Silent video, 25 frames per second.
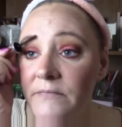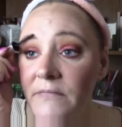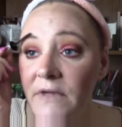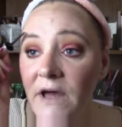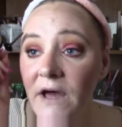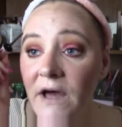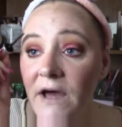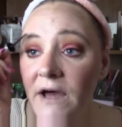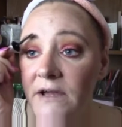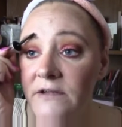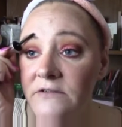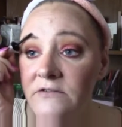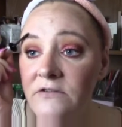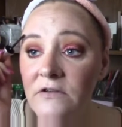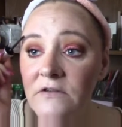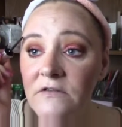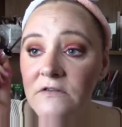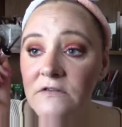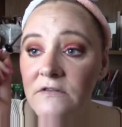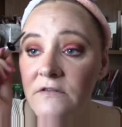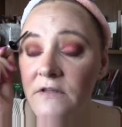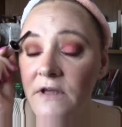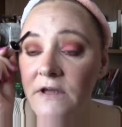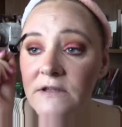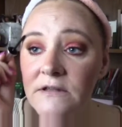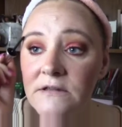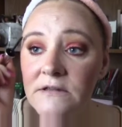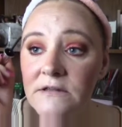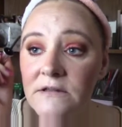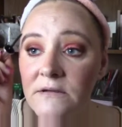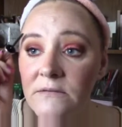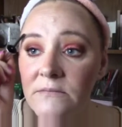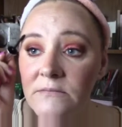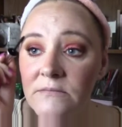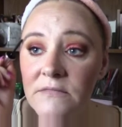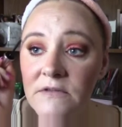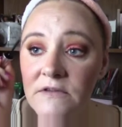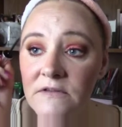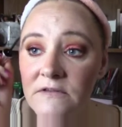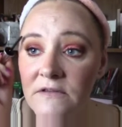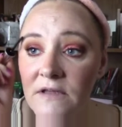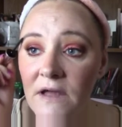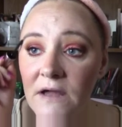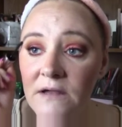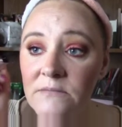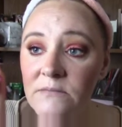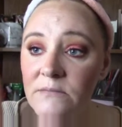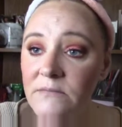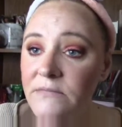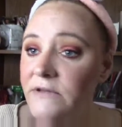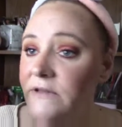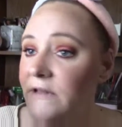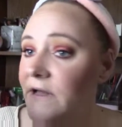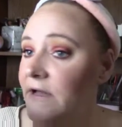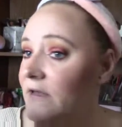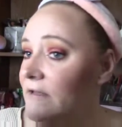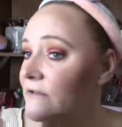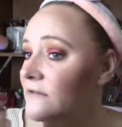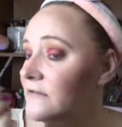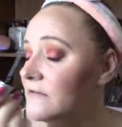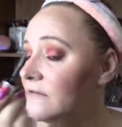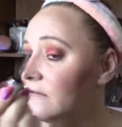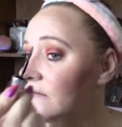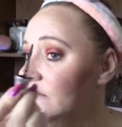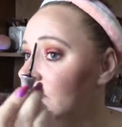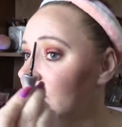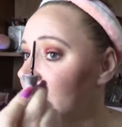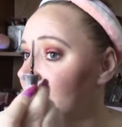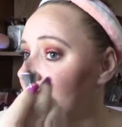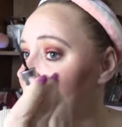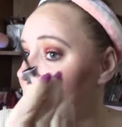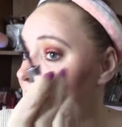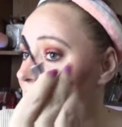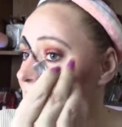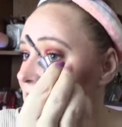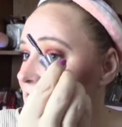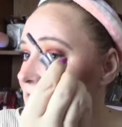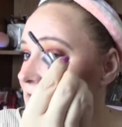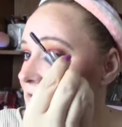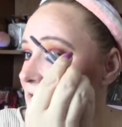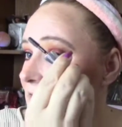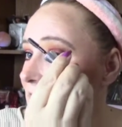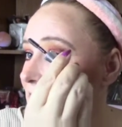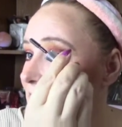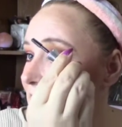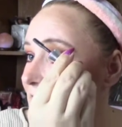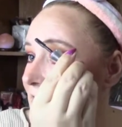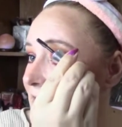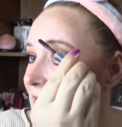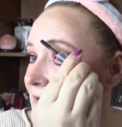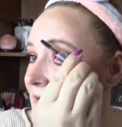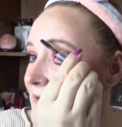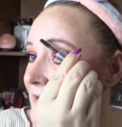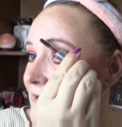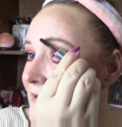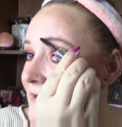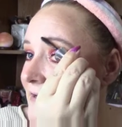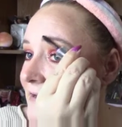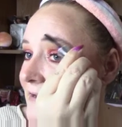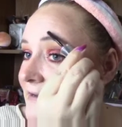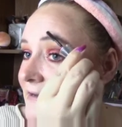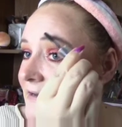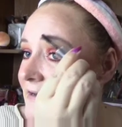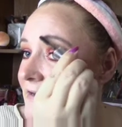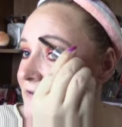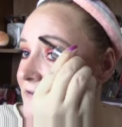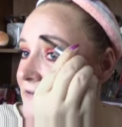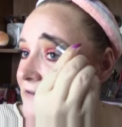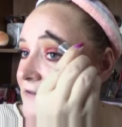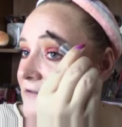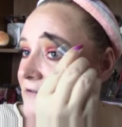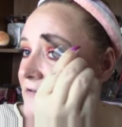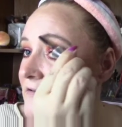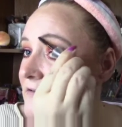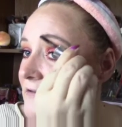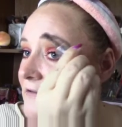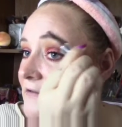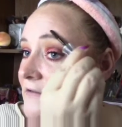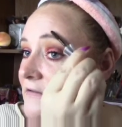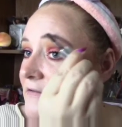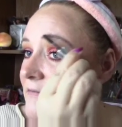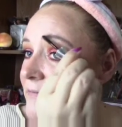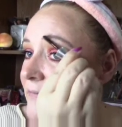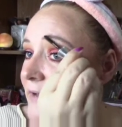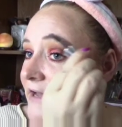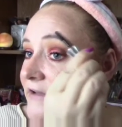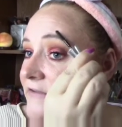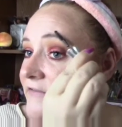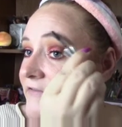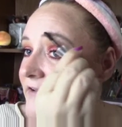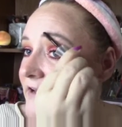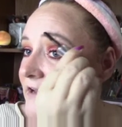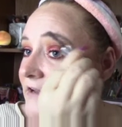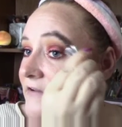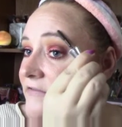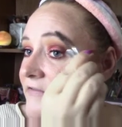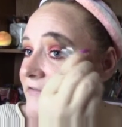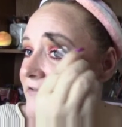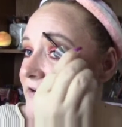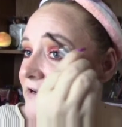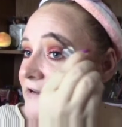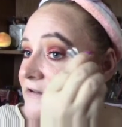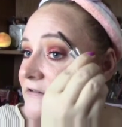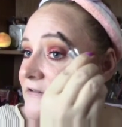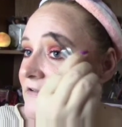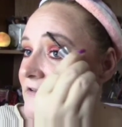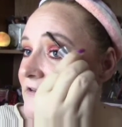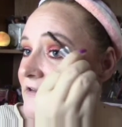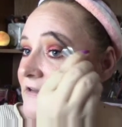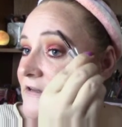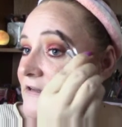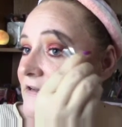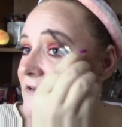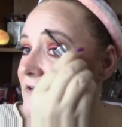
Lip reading: I just like them set in place. and that this is my favorite.